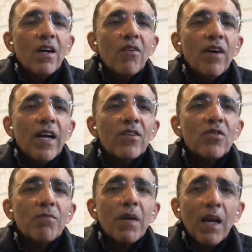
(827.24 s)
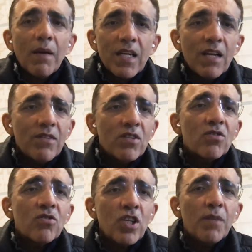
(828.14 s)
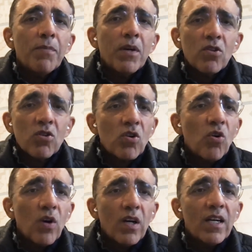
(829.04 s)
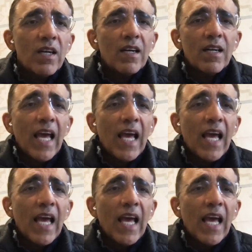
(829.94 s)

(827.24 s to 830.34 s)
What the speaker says: right? So it becomes kind of this cheap slogan,